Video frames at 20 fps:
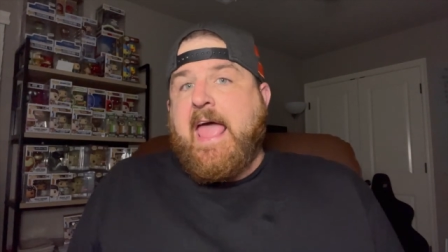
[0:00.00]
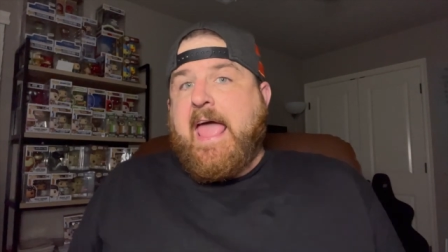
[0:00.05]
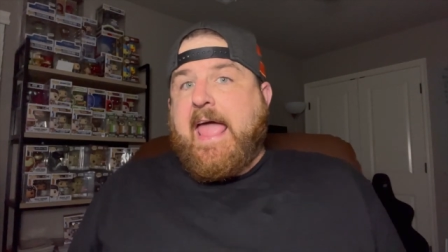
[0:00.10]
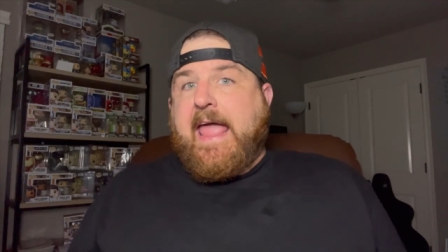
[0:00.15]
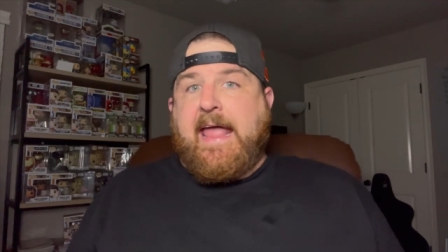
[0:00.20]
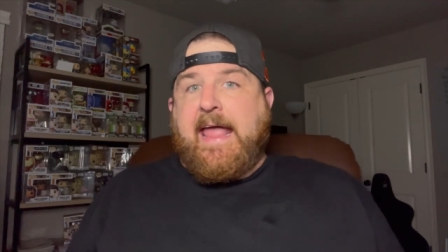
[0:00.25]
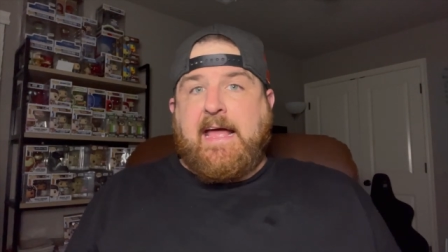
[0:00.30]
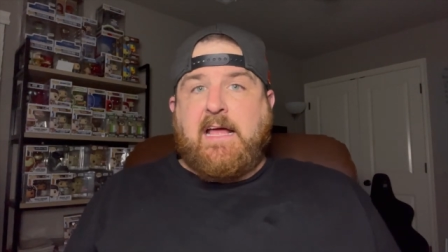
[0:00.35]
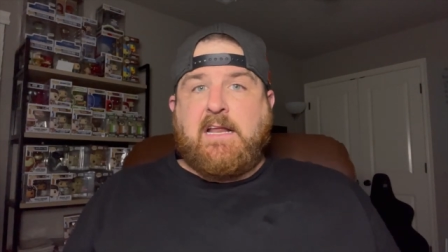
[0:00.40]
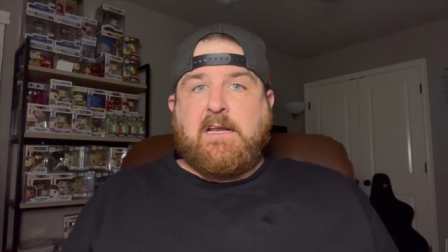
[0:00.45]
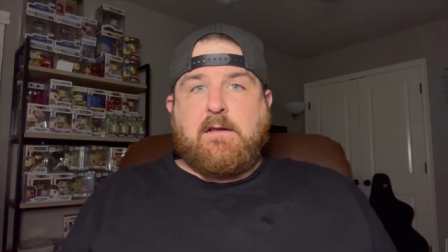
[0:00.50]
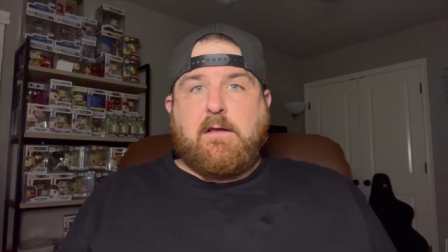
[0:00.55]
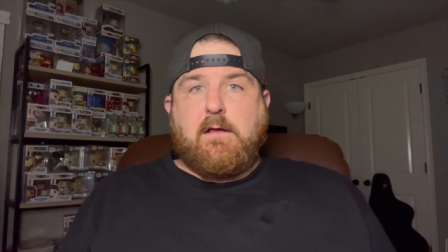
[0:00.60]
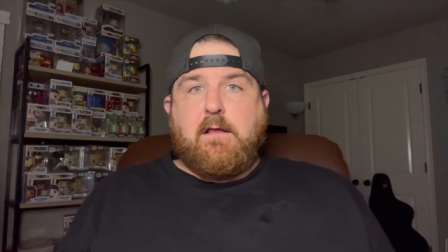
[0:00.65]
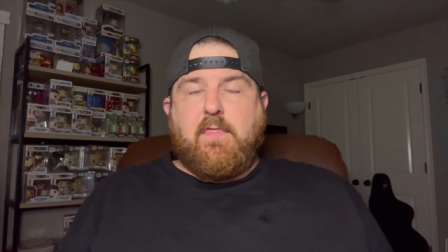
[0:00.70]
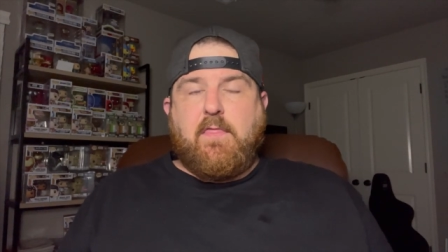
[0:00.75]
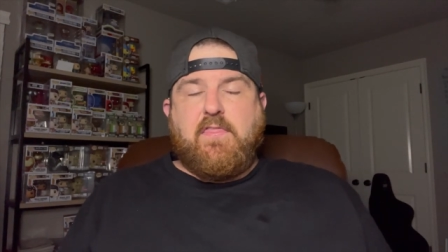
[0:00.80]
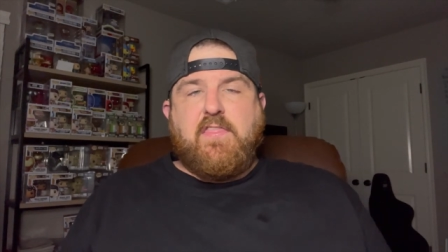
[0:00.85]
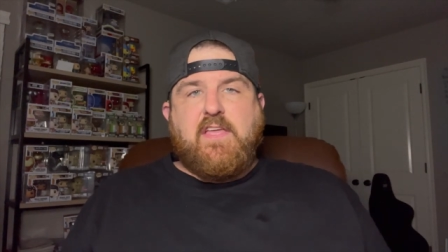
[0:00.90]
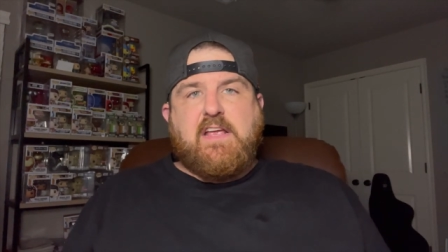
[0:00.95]
And
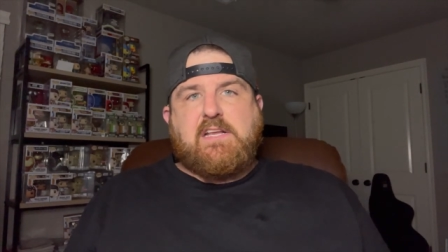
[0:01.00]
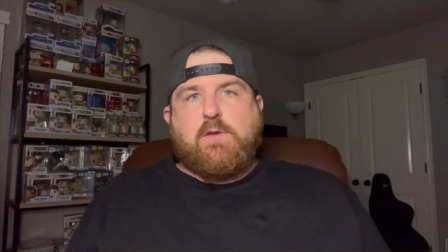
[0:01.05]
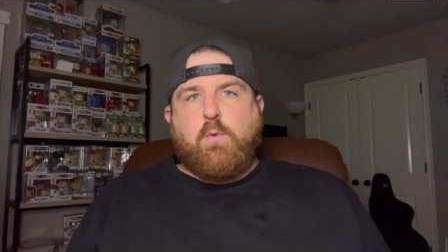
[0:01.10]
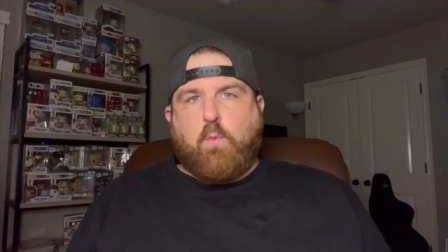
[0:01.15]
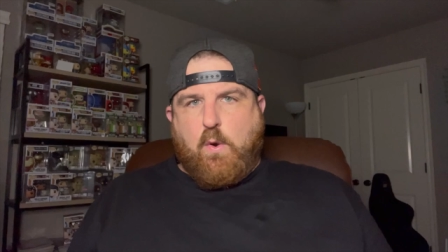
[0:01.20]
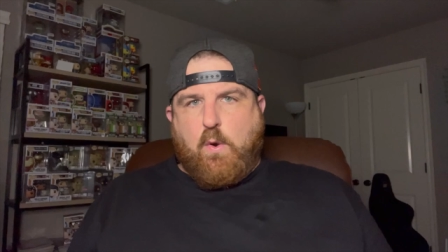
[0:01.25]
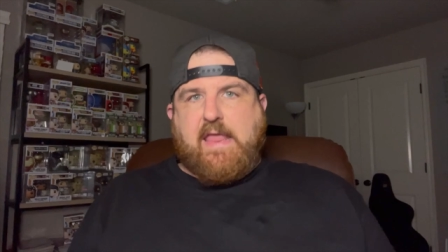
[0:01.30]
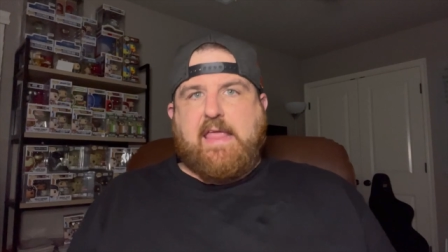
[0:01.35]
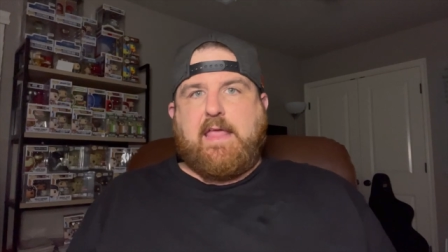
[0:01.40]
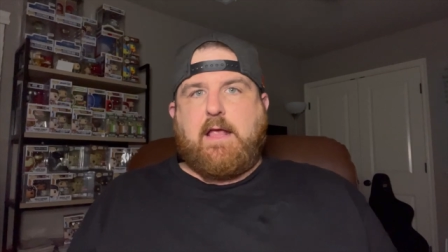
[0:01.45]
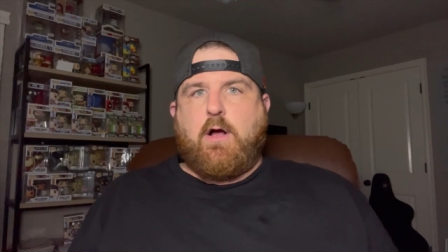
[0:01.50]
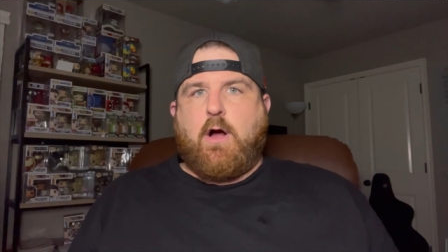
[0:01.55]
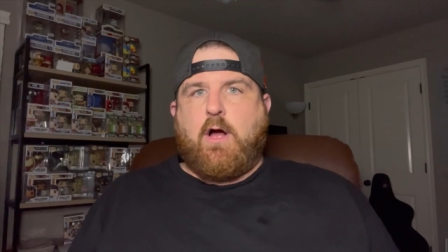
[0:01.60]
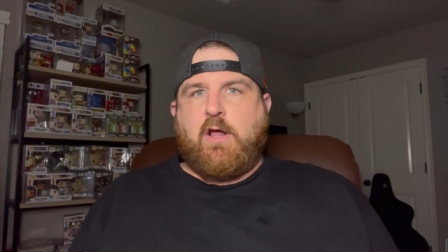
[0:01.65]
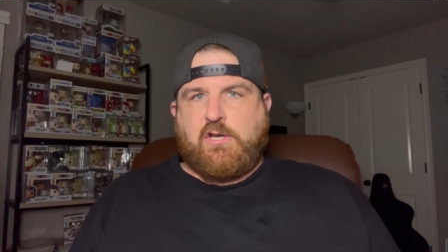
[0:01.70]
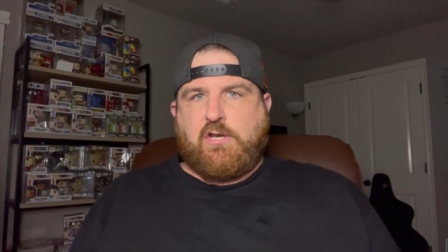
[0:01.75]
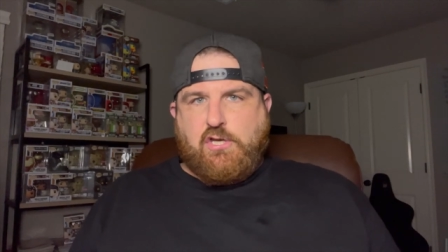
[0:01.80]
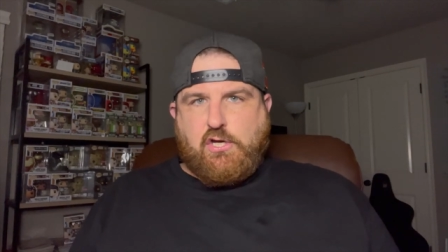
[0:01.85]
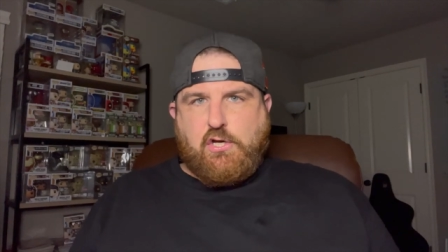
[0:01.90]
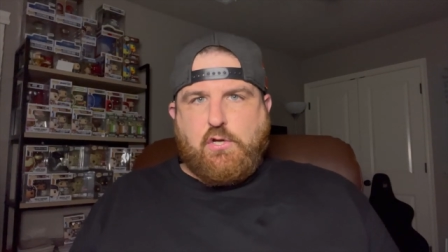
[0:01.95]
this week
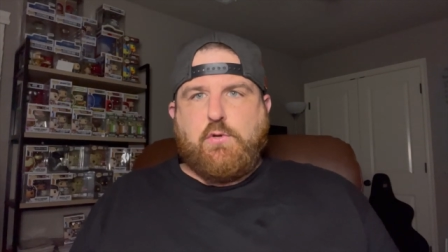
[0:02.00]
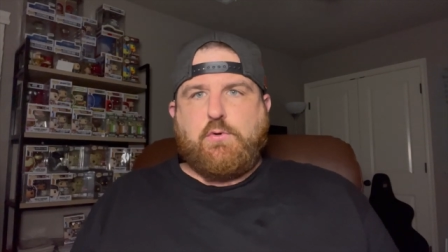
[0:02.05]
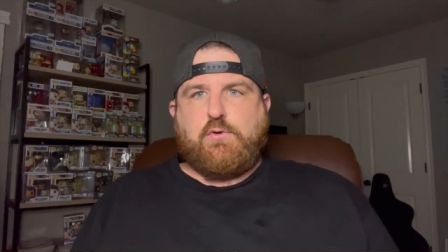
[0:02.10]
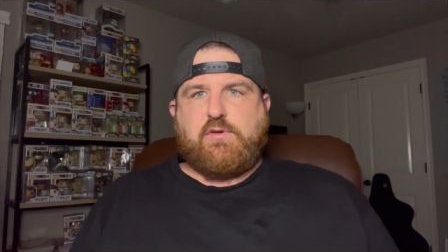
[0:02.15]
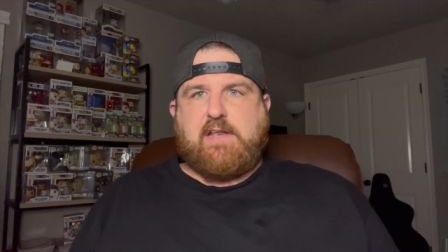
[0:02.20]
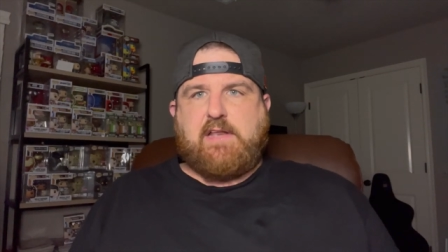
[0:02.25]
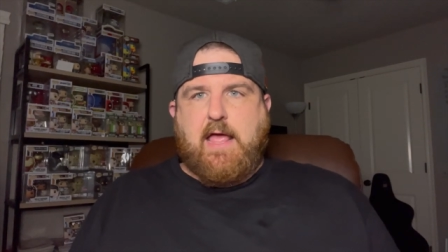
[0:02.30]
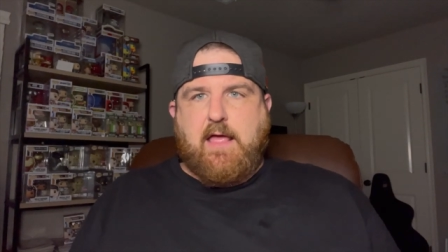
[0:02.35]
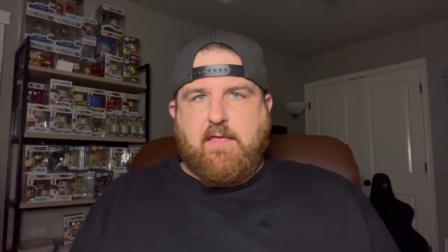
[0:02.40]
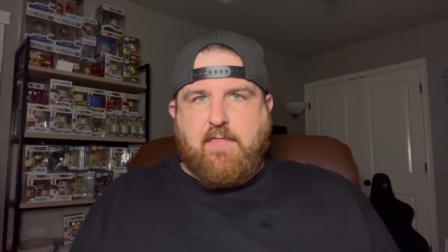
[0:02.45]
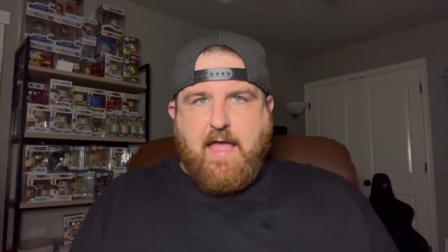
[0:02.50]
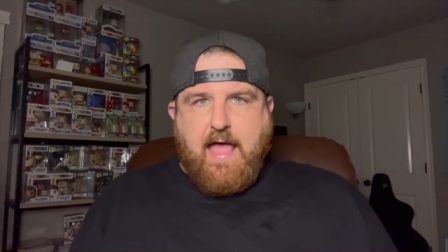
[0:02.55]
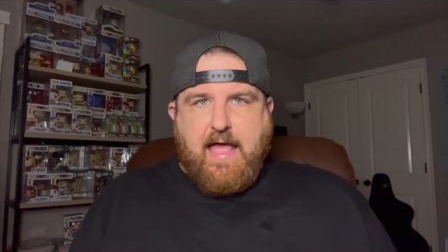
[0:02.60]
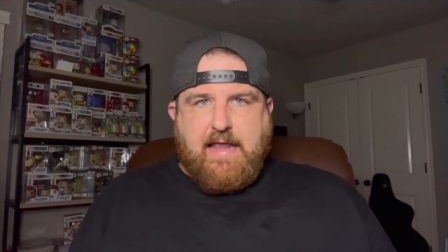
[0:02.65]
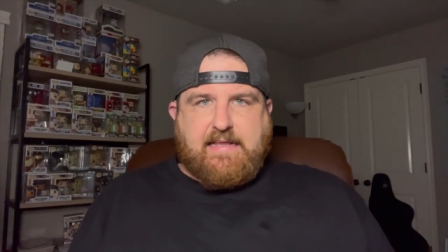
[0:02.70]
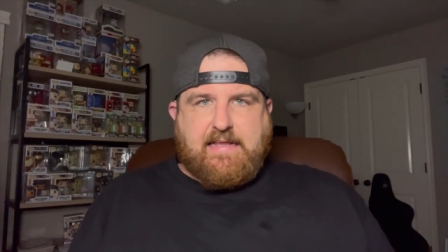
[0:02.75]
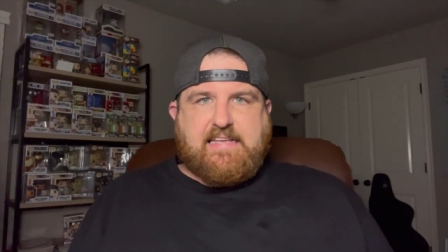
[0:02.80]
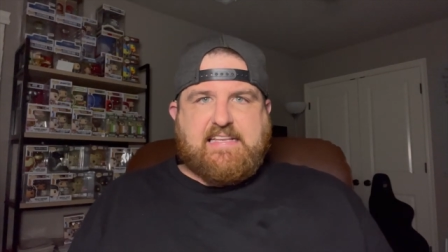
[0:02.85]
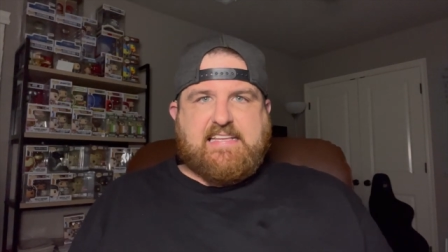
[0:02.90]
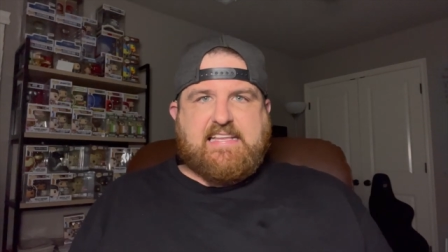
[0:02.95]
on Tuesday, they had
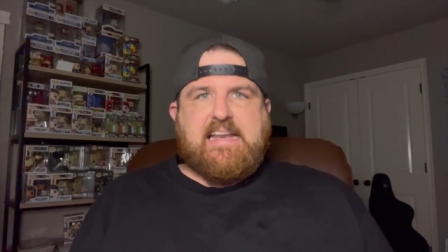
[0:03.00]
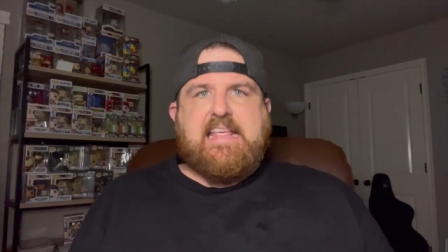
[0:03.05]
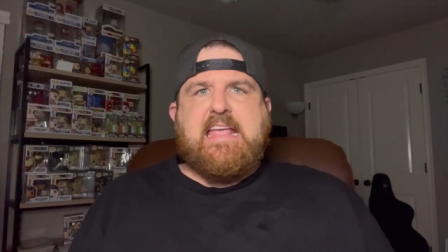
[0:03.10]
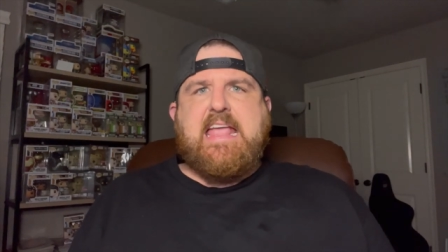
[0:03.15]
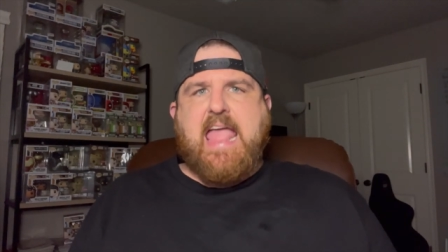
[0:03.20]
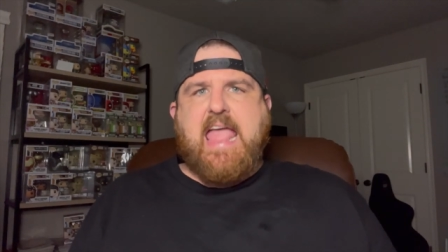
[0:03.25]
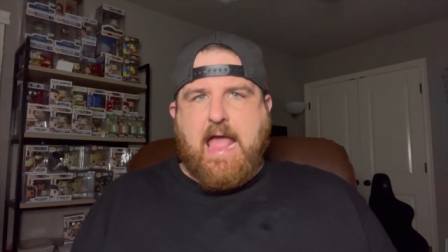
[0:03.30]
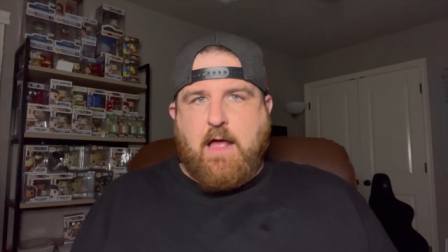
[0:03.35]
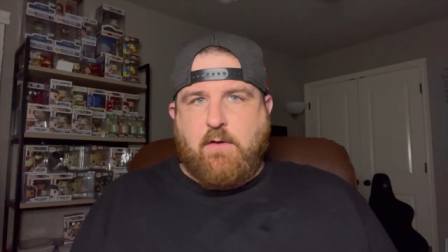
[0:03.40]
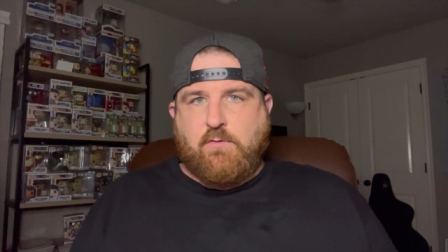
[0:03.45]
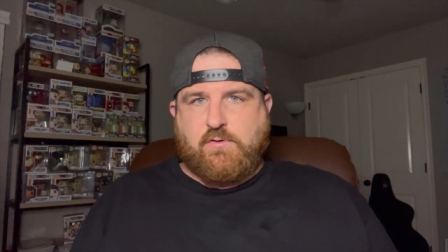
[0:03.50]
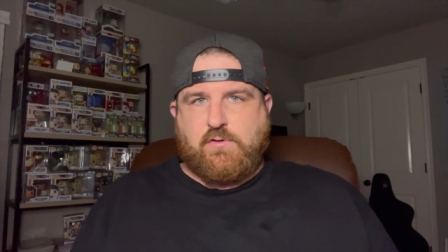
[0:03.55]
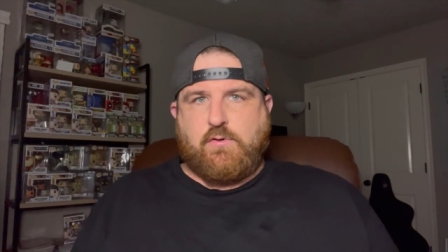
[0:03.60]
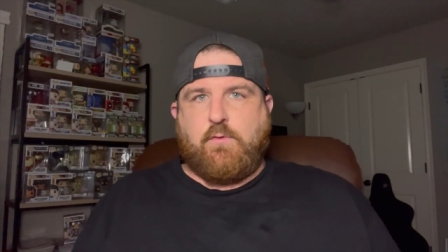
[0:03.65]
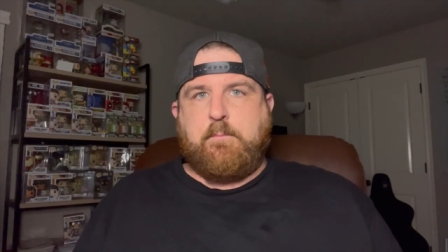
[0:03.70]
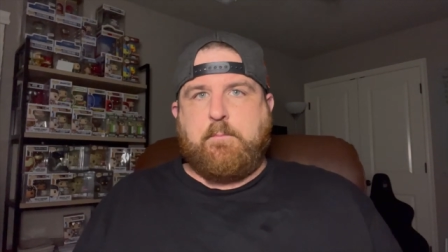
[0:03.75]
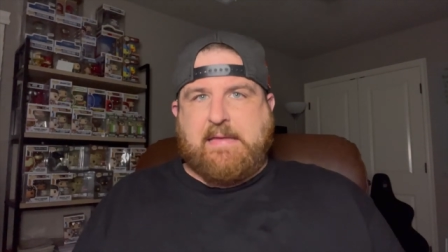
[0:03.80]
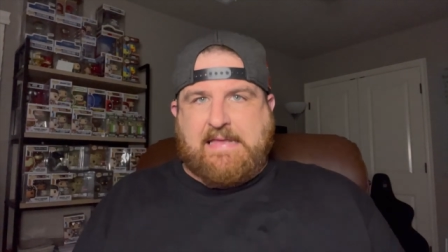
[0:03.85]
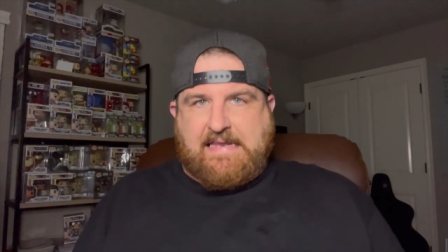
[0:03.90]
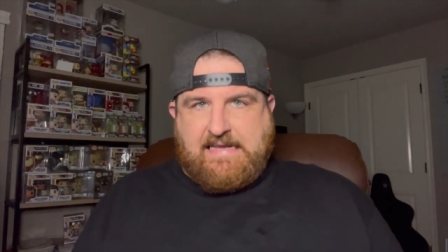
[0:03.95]
a city council
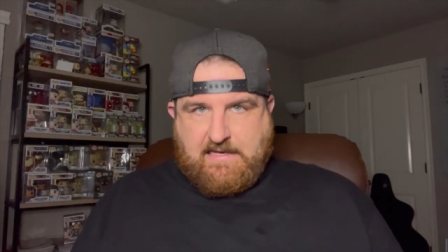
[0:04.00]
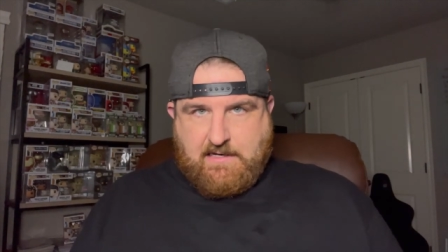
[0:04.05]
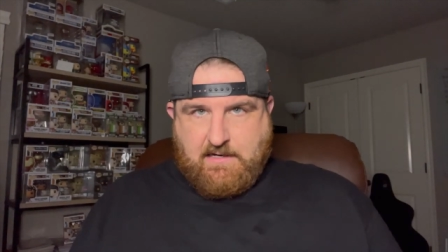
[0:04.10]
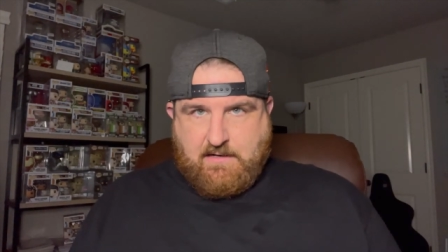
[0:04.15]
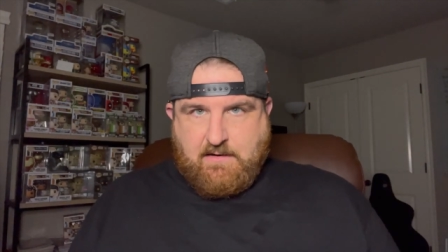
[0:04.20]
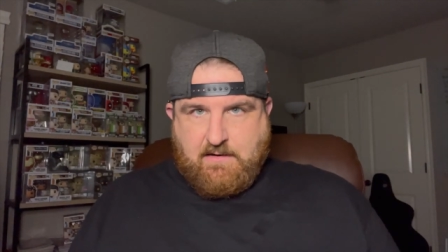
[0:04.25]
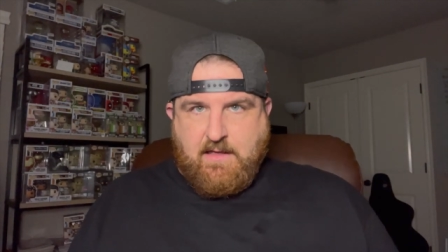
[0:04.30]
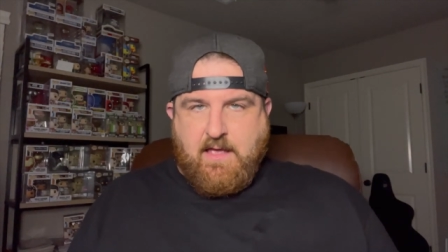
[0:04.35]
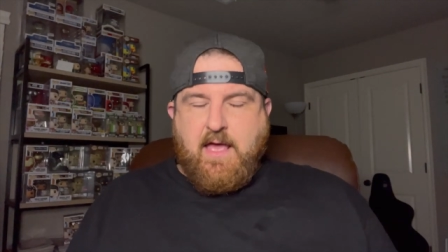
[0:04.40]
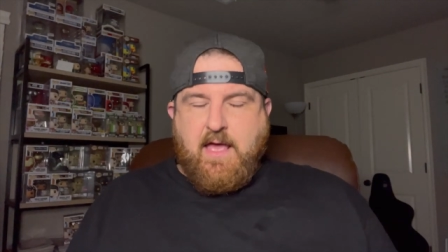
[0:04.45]
meeting.